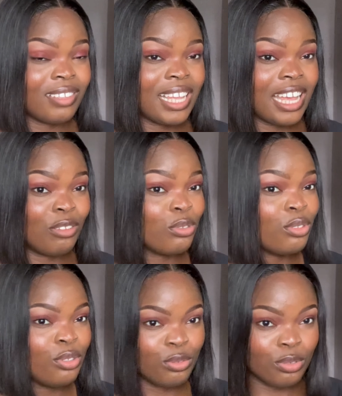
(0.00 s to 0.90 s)
and also
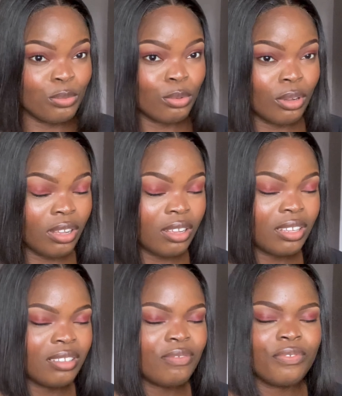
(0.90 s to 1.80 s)
you do the work,
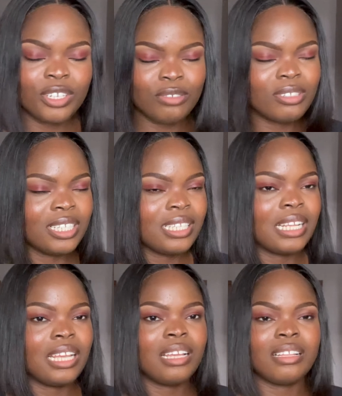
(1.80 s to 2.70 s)
fenugreek is
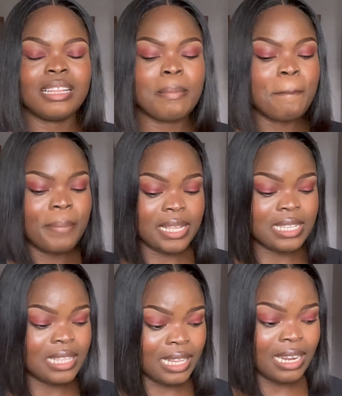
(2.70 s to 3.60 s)
like the
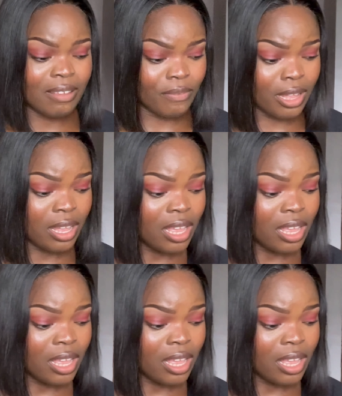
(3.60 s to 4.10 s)
best thing ever.